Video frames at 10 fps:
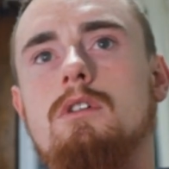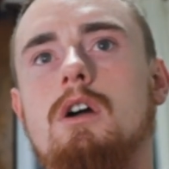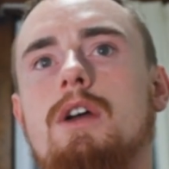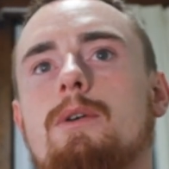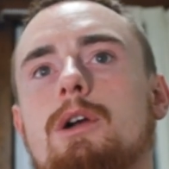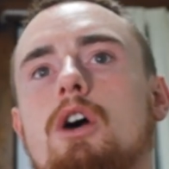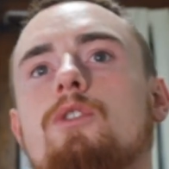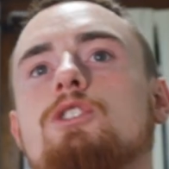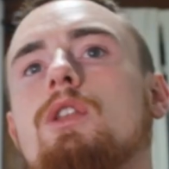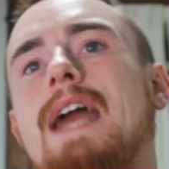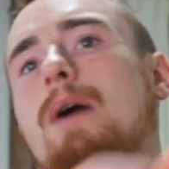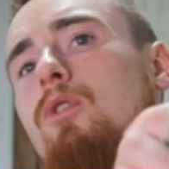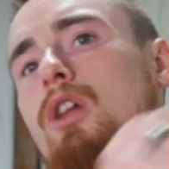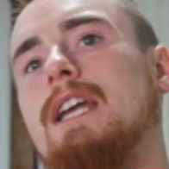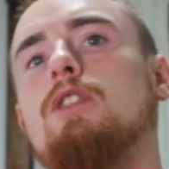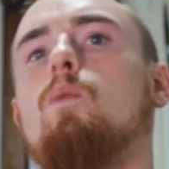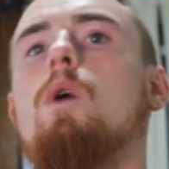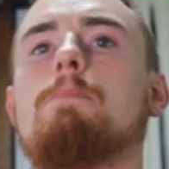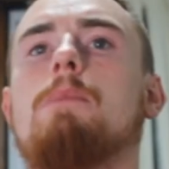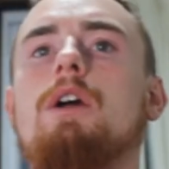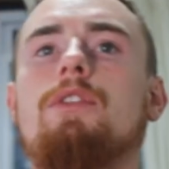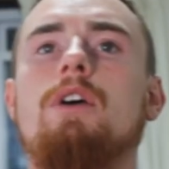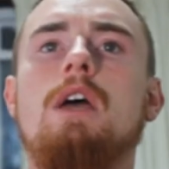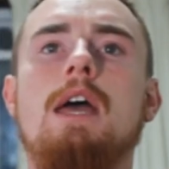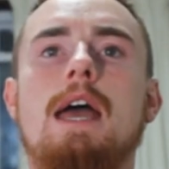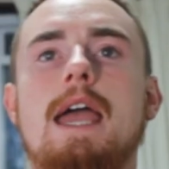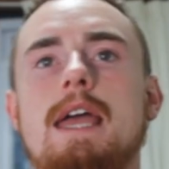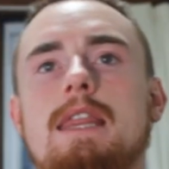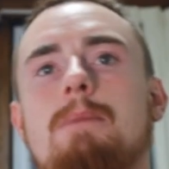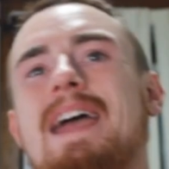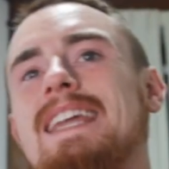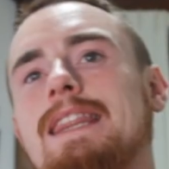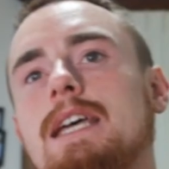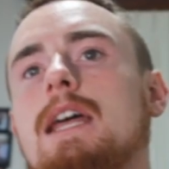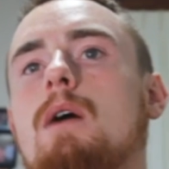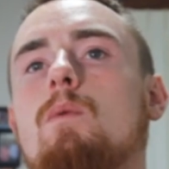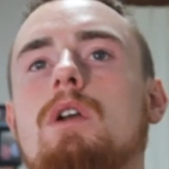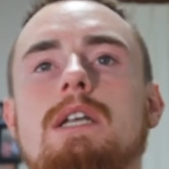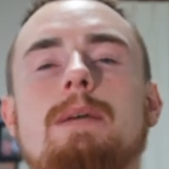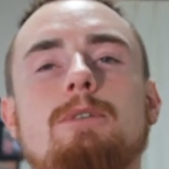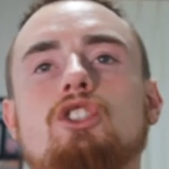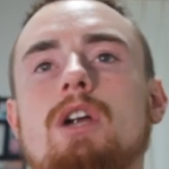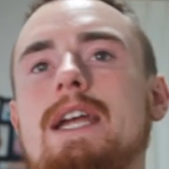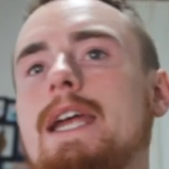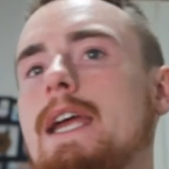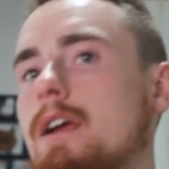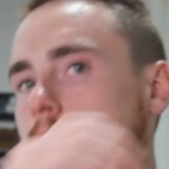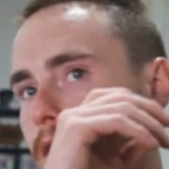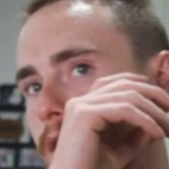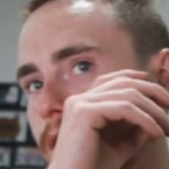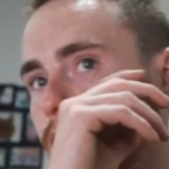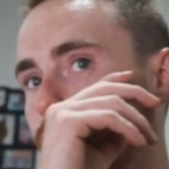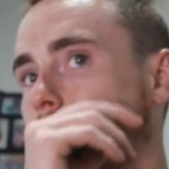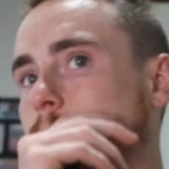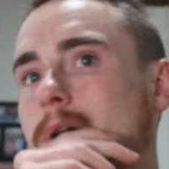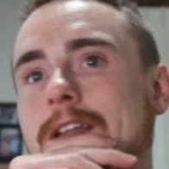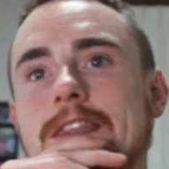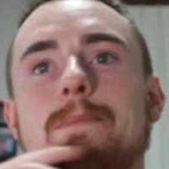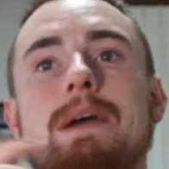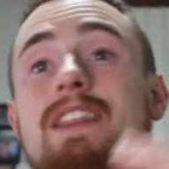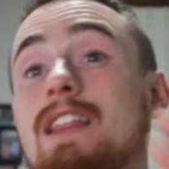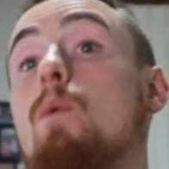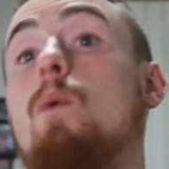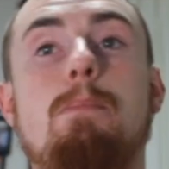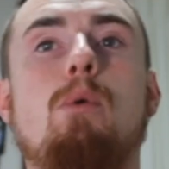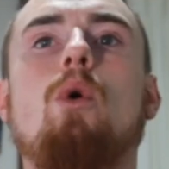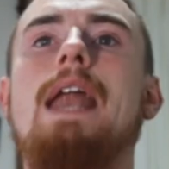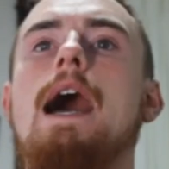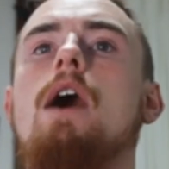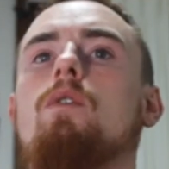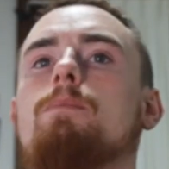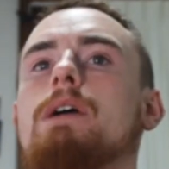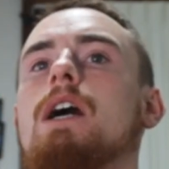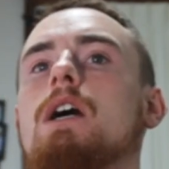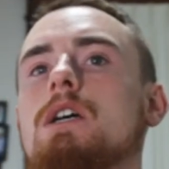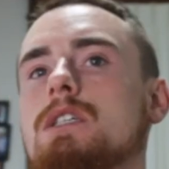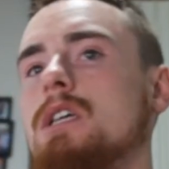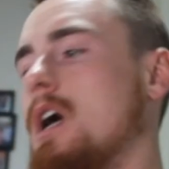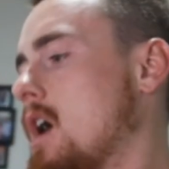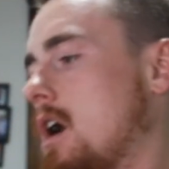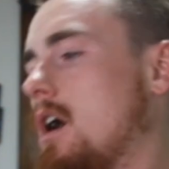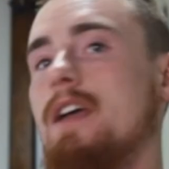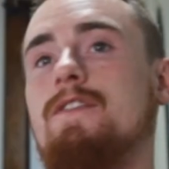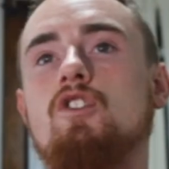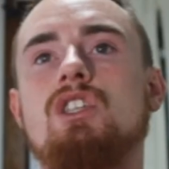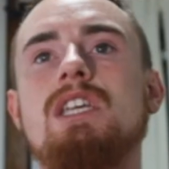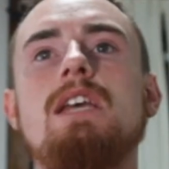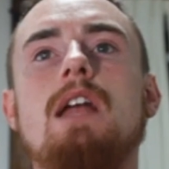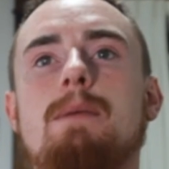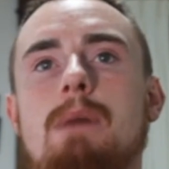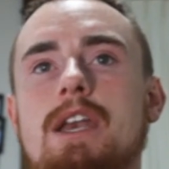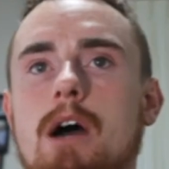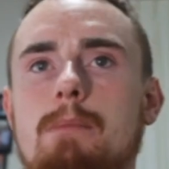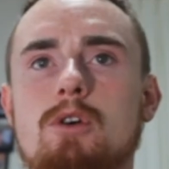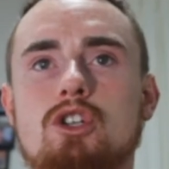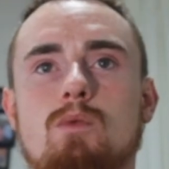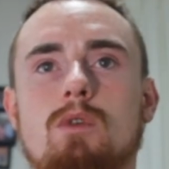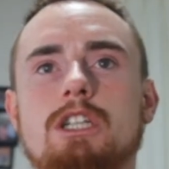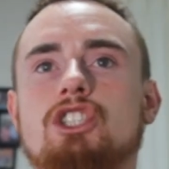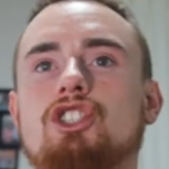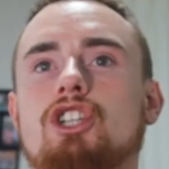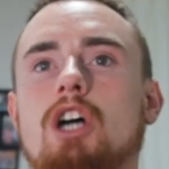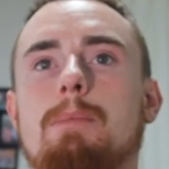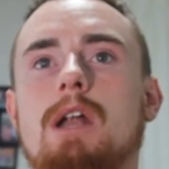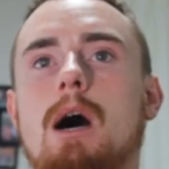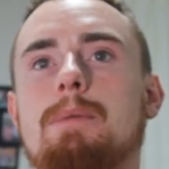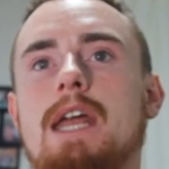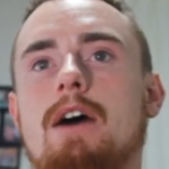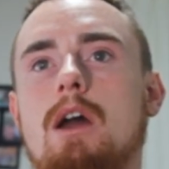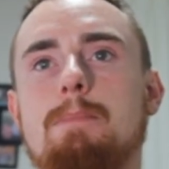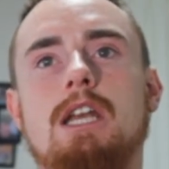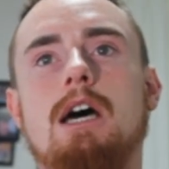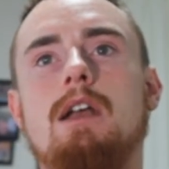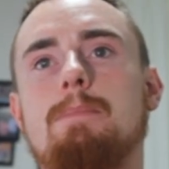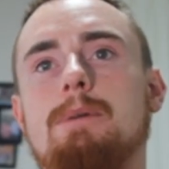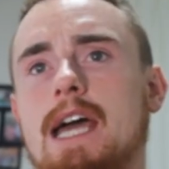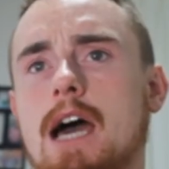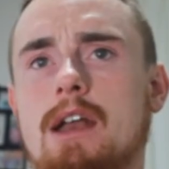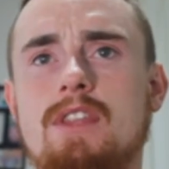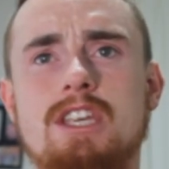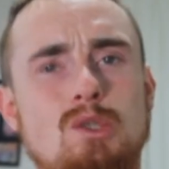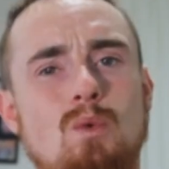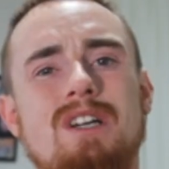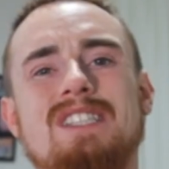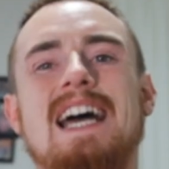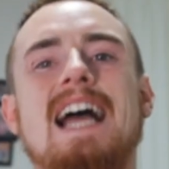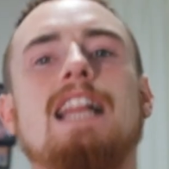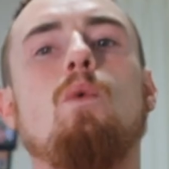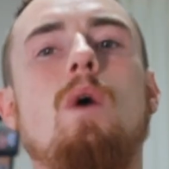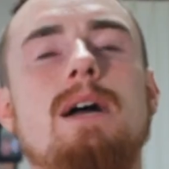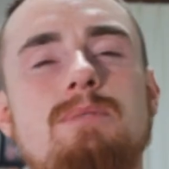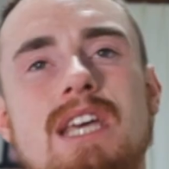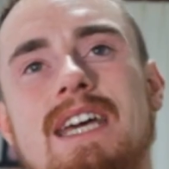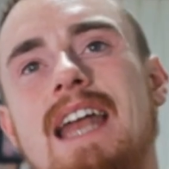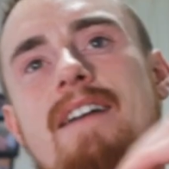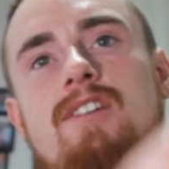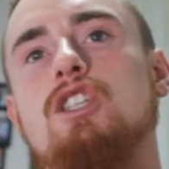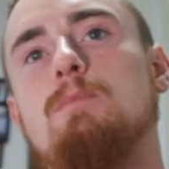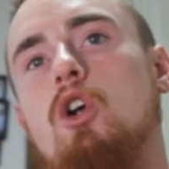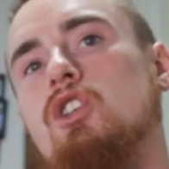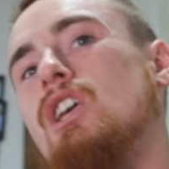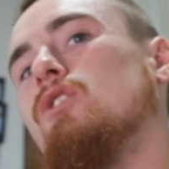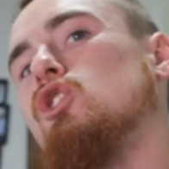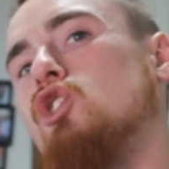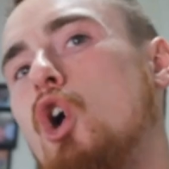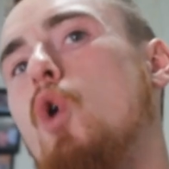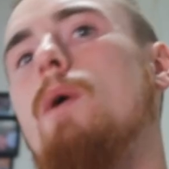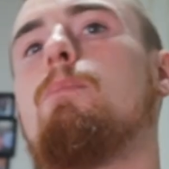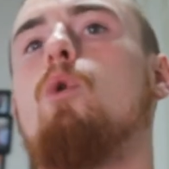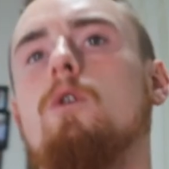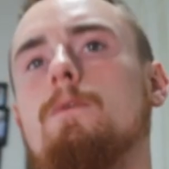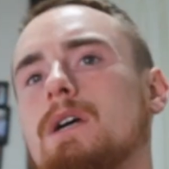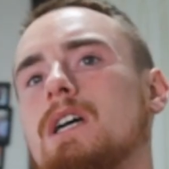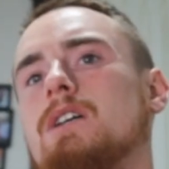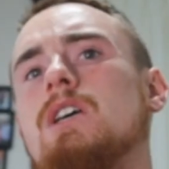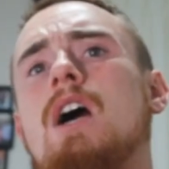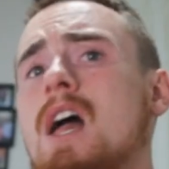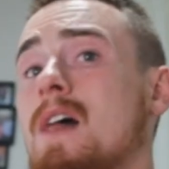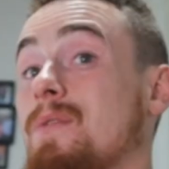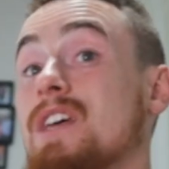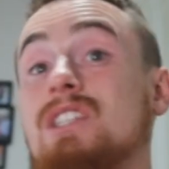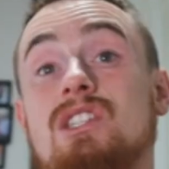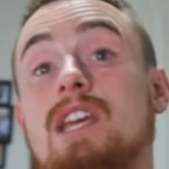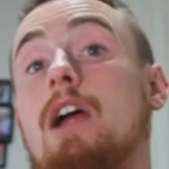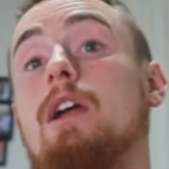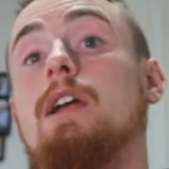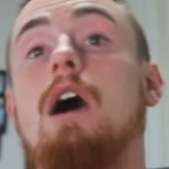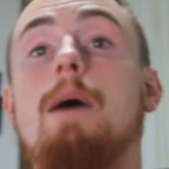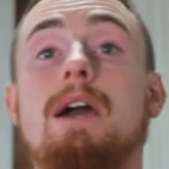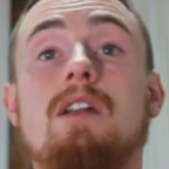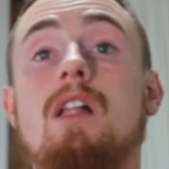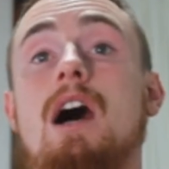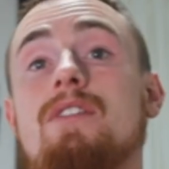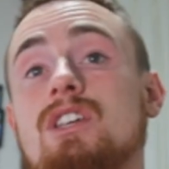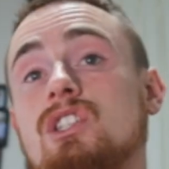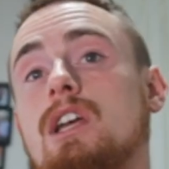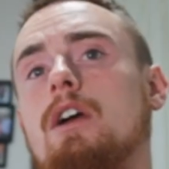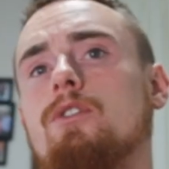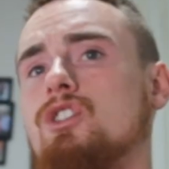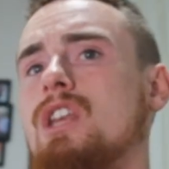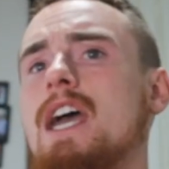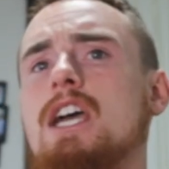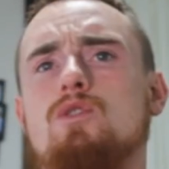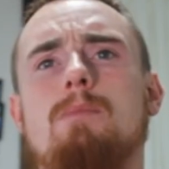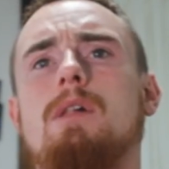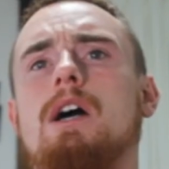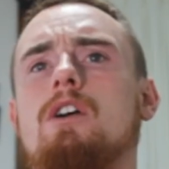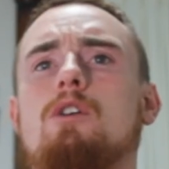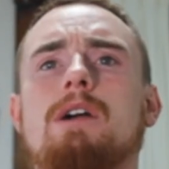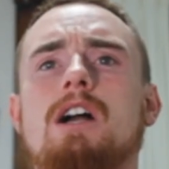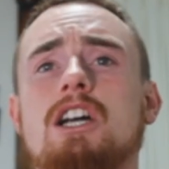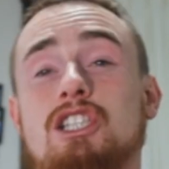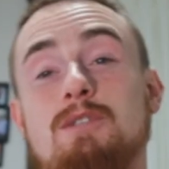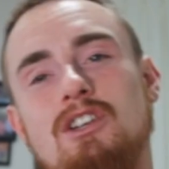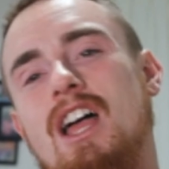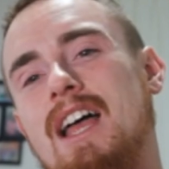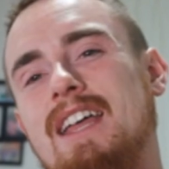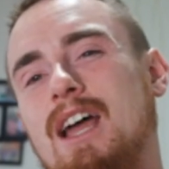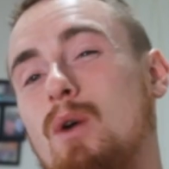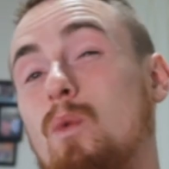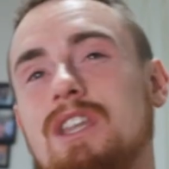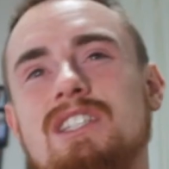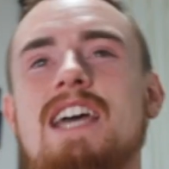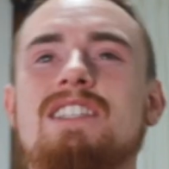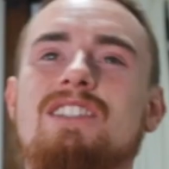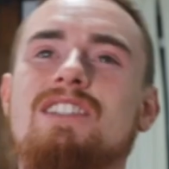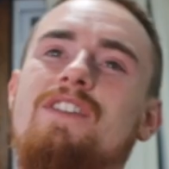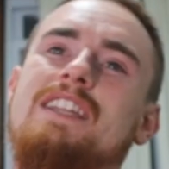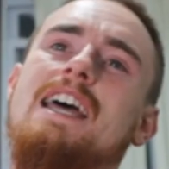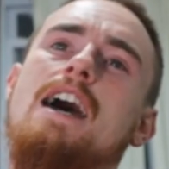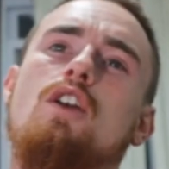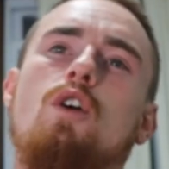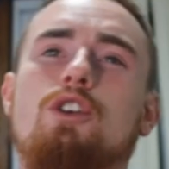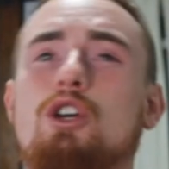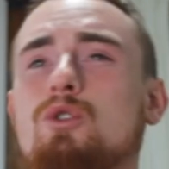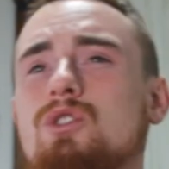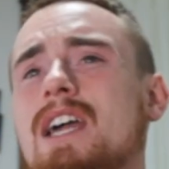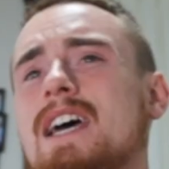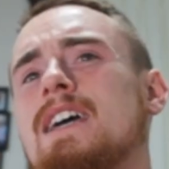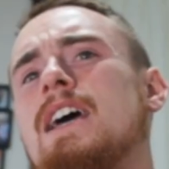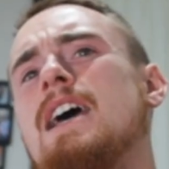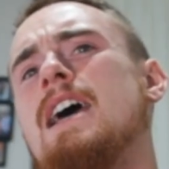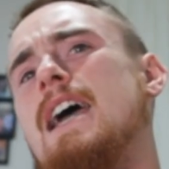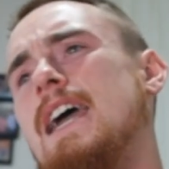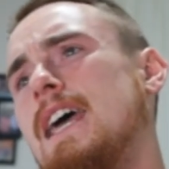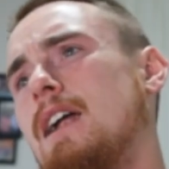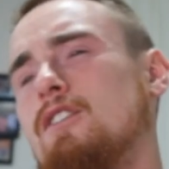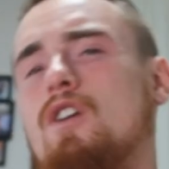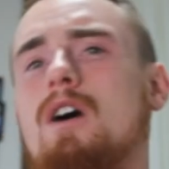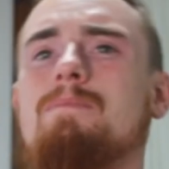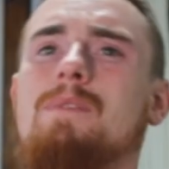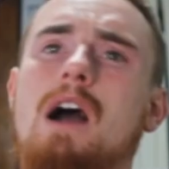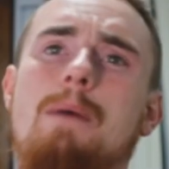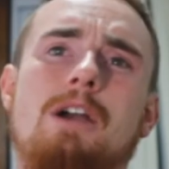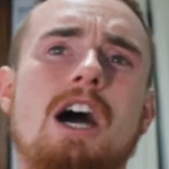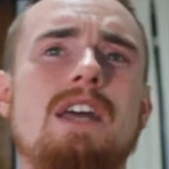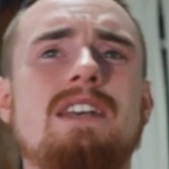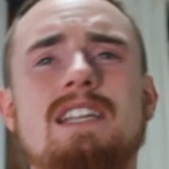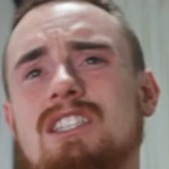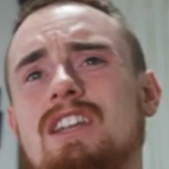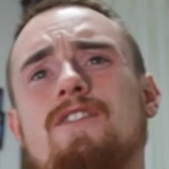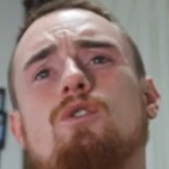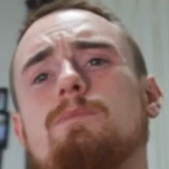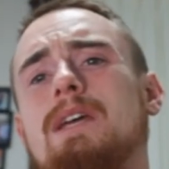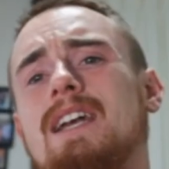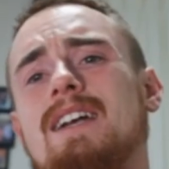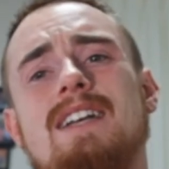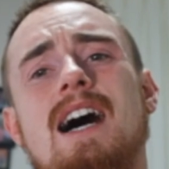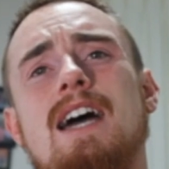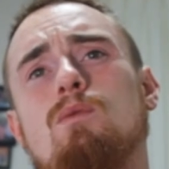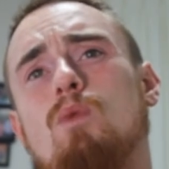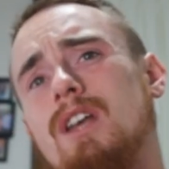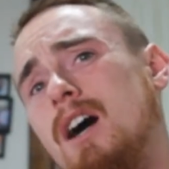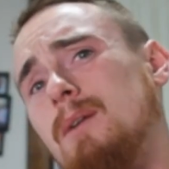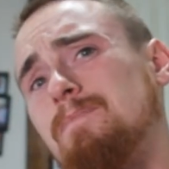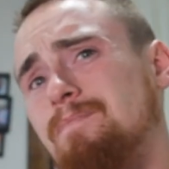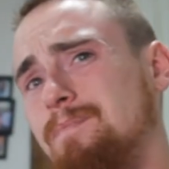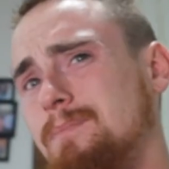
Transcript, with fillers: All right, there we go. So now we're looking at the one month. And the main thing that I want to demonstrate here in this one month, the main thing that I want to point out, because uh, if you see, like, my numbers are really just jumping up and down, up and down, up and down. And this is what exactly why I'm saying having a smart scale is so important, because this is scary. I'm not going to lie. This is scary. There's days where I'm like, oh, my gosh, especially I hit, like, Wednesdays and stuff like that, or a Tuesday. And, you know, I'm, I'm cutting. It's difficult being in a diet and whatnot.